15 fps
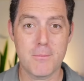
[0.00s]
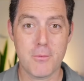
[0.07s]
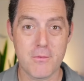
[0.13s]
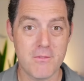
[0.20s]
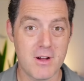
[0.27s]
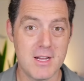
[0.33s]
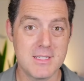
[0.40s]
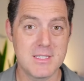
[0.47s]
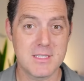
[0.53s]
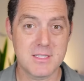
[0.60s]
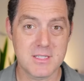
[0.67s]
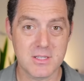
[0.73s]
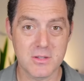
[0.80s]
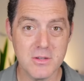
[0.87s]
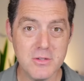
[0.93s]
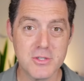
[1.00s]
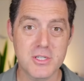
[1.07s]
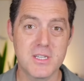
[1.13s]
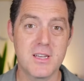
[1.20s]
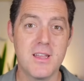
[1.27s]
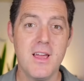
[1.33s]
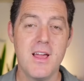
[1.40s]
it provides its
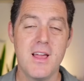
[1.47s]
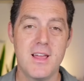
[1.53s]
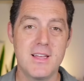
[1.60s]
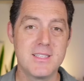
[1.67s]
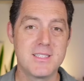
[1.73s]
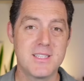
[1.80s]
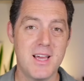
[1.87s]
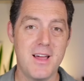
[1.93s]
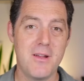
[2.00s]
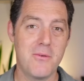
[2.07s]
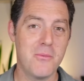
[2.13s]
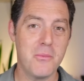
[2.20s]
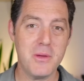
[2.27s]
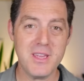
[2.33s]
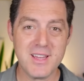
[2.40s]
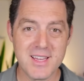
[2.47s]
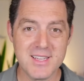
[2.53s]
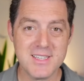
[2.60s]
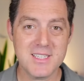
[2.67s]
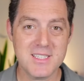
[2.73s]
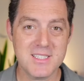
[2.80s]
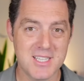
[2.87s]
solution, is that we
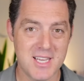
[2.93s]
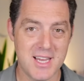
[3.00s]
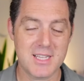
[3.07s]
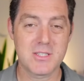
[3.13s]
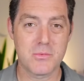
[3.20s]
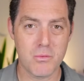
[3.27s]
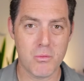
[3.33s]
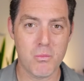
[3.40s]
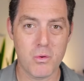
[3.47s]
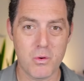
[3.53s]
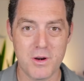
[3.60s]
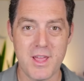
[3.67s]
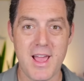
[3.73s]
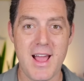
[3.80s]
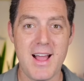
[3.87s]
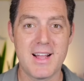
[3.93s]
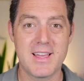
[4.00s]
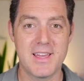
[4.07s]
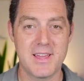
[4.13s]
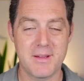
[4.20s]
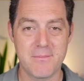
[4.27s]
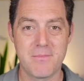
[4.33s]
can detect reward
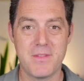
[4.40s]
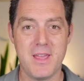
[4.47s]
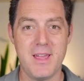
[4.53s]
hacking.